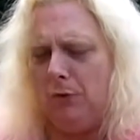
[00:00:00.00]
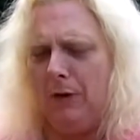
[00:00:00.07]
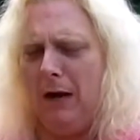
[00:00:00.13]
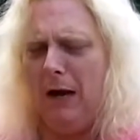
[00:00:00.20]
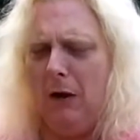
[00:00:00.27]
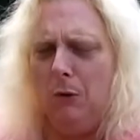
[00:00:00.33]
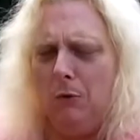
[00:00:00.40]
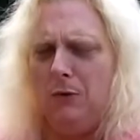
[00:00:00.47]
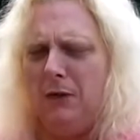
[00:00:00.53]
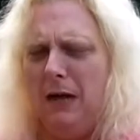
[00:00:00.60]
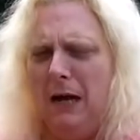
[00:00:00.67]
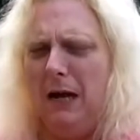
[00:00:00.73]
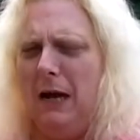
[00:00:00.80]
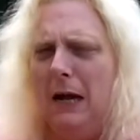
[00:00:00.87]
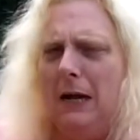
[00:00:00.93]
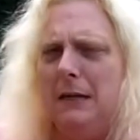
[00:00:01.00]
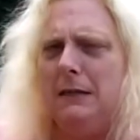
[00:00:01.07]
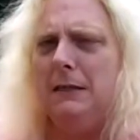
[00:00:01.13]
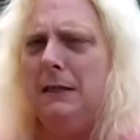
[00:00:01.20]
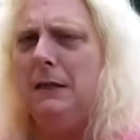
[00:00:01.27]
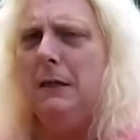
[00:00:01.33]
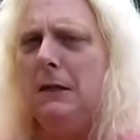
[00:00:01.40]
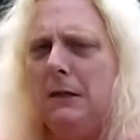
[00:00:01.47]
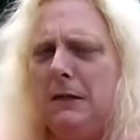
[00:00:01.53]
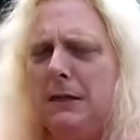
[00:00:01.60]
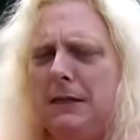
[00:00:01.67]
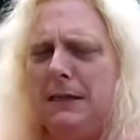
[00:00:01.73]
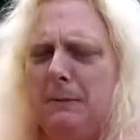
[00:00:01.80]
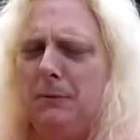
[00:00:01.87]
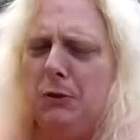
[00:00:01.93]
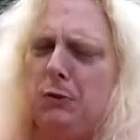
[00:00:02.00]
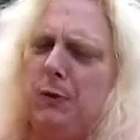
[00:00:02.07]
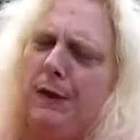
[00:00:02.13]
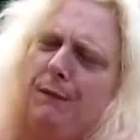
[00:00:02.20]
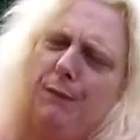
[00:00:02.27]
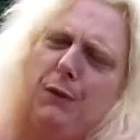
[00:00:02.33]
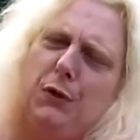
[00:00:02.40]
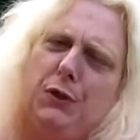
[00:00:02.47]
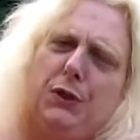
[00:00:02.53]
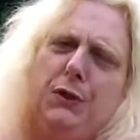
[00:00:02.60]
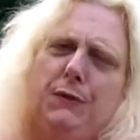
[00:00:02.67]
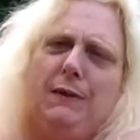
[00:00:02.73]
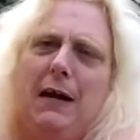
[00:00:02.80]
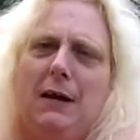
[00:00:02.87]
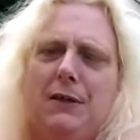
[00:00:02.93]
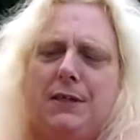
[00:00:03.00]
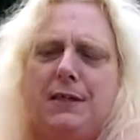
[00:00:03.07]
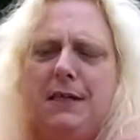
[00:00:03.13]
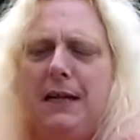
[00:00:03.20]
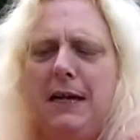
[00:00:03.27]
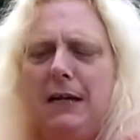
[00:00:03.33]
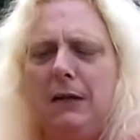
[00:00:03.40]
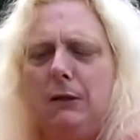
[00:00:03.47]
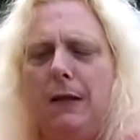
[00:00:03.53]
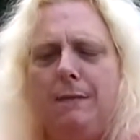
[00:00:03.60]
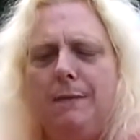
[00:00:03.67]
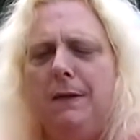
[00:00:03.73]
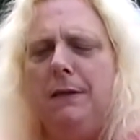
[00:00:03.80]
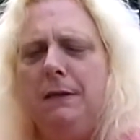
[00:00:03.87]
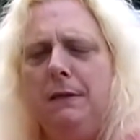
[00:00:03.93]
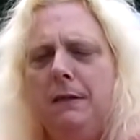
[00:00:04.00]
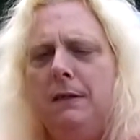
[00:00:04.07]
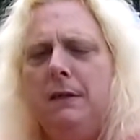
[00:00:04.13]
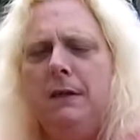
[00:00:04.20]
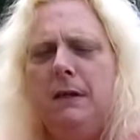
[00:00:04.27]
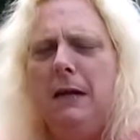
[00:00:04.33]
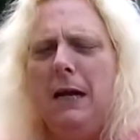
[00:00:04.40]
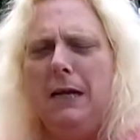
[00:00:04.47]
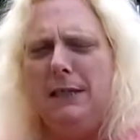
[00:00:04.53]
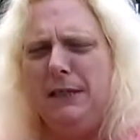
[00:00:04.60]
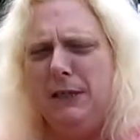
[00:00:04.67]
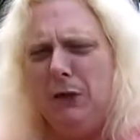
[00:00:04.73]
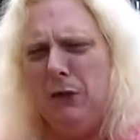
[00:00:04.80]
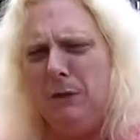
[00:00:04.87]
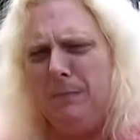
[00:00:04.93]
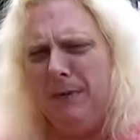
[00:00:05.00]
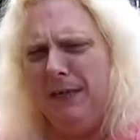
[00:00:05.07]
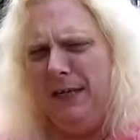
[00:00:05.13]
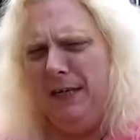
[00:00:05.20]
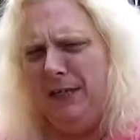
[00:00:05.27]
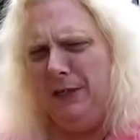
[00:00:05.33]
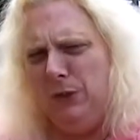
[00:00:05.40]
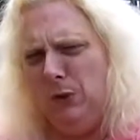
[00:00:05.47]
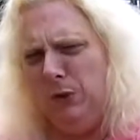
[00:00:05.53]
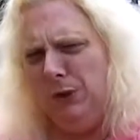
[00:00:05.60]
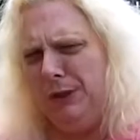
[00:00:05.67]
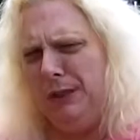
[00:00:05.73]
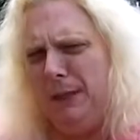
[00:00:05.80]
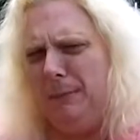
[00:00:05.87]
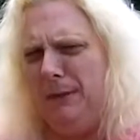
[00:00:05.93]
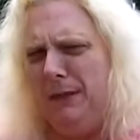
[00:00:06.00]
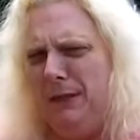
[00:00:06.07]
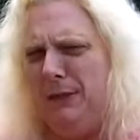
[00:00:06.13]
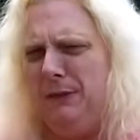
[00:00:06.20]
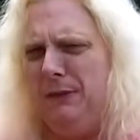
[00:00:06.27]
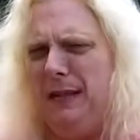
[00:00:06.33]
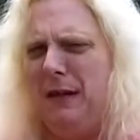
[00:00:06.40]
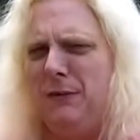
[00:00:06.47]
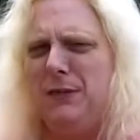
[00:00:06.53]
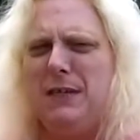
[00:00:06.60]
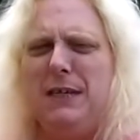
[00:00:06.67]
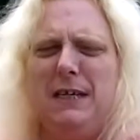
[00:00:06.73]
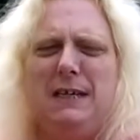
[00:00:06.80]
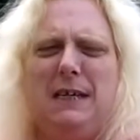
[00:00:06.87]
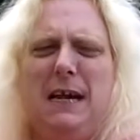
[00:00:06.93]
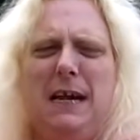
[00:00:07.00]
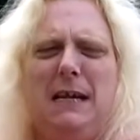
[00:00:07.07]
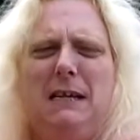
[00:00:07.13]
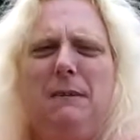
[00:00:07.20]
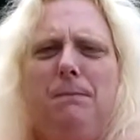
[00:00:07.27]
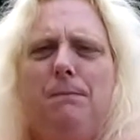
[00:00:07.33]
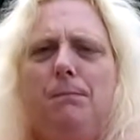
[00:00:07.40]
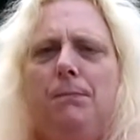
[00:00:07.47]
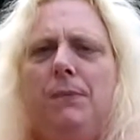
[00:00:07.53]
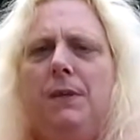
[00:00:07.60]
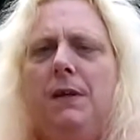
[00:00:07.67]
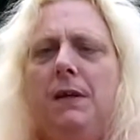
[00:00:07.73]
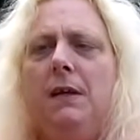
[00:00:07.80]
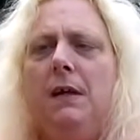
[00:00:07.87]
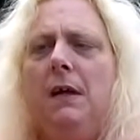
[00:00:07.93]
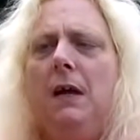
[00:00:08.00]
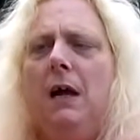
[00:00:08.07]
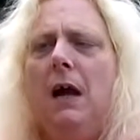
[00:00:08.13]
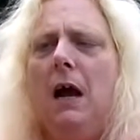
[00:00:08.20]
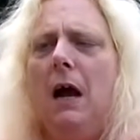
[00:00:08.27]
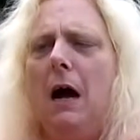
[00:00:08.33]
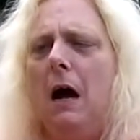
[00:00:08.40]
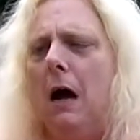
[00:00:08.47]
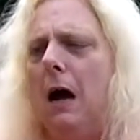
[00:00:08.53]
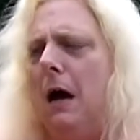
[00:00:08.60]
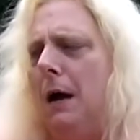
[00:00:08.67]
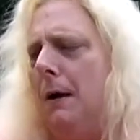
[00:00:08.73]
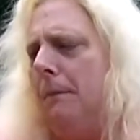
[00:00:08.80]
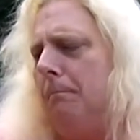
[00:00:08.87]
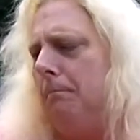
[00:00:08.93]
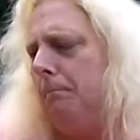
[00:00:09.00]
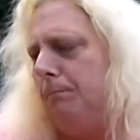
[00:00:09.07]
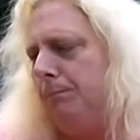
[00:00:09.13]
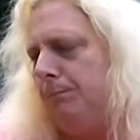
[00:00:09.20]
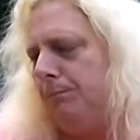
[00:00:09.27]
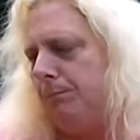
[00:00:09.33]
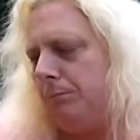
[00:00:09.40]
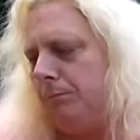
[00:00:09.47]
crowned on December 21st, 2011. I started my internship in 2010. Um,